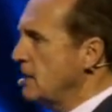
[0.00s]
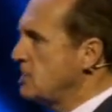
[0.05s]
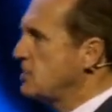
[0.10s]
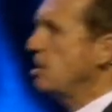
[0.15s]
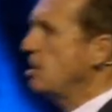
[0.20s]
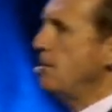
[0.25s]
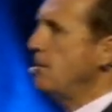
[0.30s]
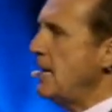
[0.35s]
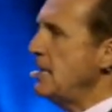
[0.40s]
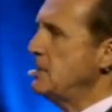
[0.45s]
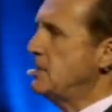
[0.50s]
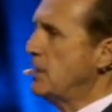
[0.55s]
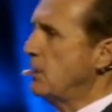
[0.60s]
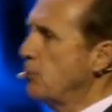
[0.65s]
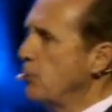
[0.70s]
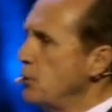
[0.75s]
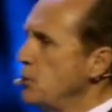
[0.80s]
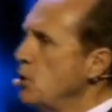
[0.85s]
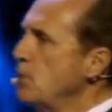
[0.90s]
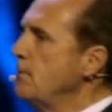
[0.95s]
It's
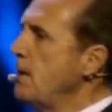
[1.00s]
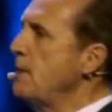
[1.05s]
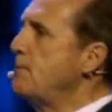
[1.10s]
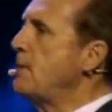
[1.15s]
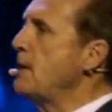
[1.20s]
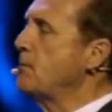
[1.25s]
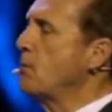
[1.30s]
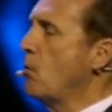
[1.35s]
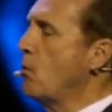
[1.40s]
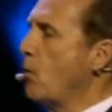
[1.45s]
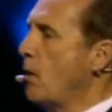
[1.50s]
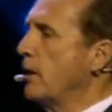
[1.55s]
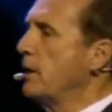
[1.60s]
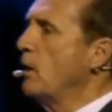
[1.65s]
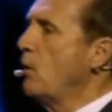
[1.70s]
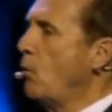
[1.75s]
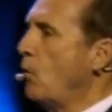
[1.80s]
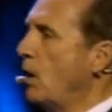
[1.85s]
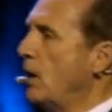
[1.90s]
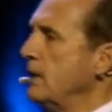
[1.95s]
amazing. When you meet people
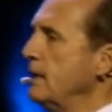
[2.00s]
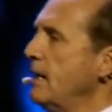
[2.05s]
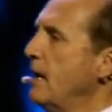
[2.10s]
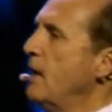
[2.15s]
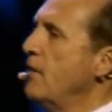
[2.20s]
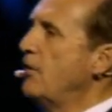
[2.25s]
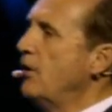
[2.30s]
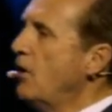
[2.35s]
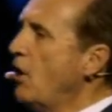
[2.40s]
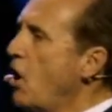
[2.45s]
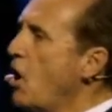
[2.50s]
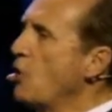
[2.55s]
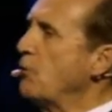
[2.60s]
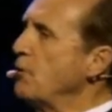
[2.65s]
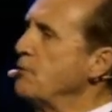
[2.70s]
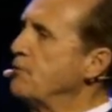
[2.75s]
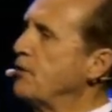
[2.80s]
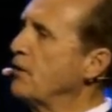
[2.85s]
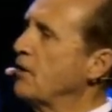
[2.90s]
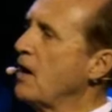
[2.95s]
one-on-one, they're
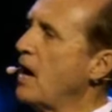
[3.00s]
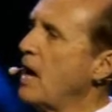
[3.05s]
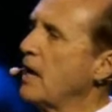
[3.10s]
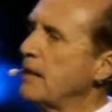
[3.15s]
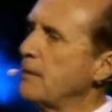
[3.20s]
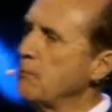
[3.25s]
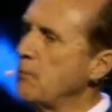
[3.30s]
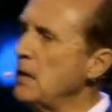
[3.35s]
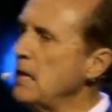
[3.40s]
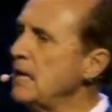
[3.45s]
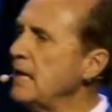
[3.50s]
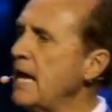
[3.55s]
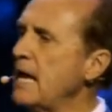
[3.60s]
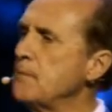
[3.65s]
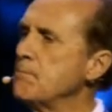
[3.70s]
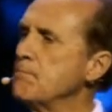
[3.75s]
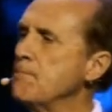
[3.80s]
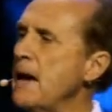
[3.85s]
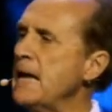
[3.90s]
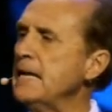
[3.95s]
hungry for God. We
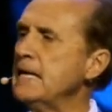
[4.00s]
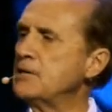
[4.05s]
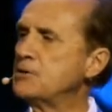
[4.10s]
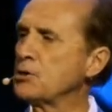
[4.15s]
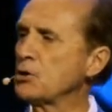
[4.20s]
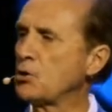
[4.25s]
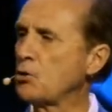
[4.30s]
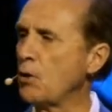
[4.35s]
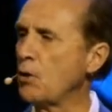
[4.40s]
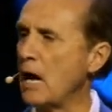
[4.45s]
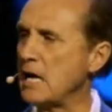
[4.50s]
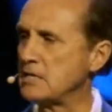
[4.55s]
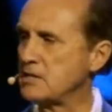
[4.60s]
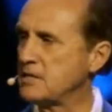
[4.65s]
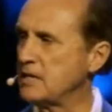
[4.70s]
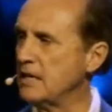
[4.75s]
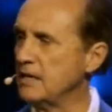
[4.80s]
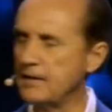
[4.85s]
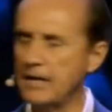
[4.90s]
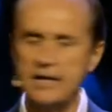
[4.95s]
led many to
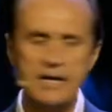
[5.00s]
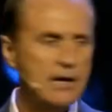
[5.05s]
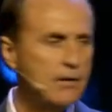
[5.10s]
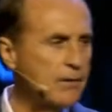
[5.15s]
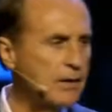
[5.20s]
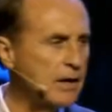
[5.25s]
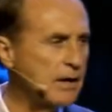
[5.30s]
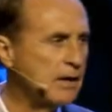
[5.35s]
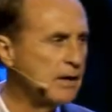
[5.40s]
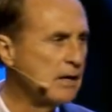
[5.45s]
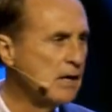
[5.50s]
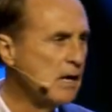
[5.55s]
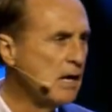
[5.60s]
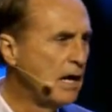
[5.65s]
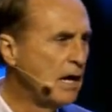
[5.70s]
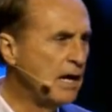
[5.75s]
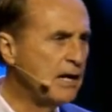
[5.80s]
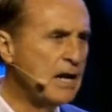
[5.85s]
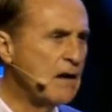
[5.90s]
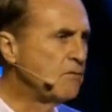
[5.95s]
Christ in that area.
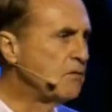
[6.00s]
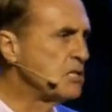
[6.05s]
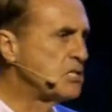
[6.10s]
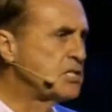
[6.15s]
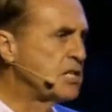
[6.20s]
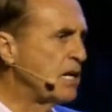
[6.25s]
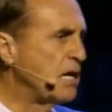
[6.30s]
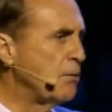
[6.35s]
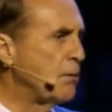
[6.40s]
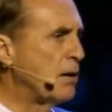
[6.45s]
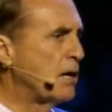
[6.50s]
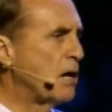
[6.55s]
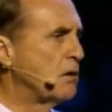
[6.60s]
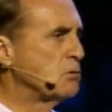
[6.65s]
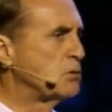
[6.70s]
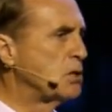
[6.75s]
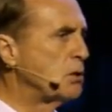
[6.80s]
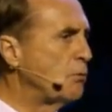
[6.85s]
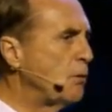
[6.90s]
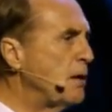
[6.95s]
In every city we
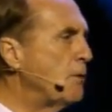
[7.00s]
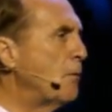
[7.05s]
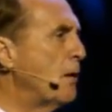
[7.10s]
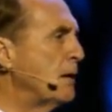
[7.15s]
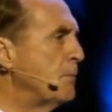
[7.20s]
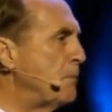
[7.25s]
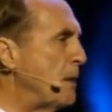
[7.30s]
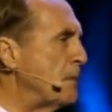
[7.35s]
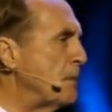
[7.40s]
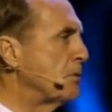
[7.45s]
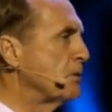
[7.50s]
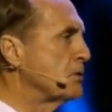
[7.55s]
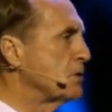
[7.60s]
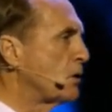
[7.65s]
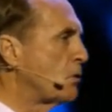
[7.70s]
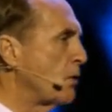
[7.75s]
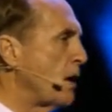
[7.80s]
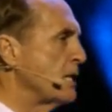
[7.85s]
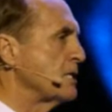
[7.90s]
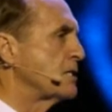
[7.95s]
go to, we win people
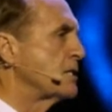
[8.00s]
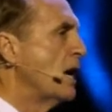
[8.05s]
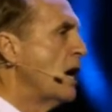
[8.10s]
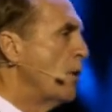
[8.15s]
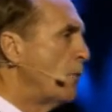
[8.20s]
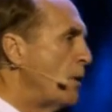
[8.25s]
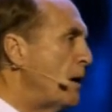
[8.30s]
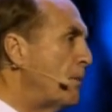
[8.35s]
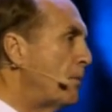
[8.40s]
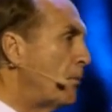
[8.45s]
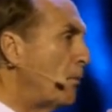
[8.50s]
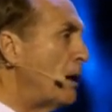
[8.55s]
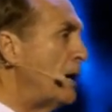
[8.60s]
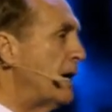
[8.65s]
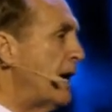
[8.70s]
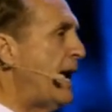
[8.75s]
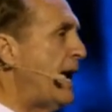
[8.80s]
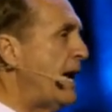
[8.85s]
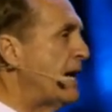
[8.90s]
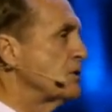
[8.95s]
to Christ. We
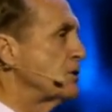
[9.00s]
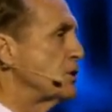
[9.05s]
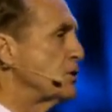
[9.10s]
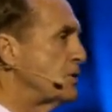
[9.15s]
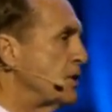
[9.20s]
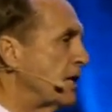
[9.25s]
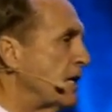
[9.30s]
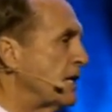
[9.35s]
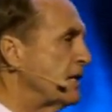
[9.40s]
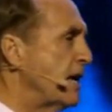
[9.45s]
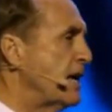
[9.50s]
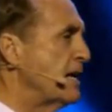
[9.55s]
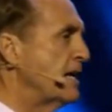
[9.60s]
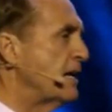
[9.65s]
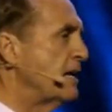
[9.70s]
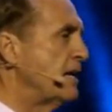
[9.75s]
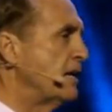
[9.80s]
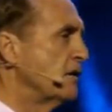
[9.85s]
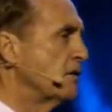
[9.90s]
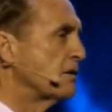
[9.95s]
lay hands on the sick and they
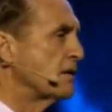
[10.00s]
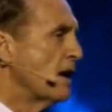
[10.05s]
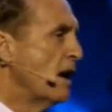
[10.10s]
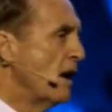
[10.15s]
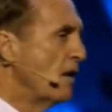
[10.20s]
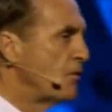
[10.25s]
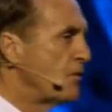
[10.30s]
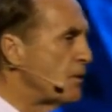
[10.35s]
get healed.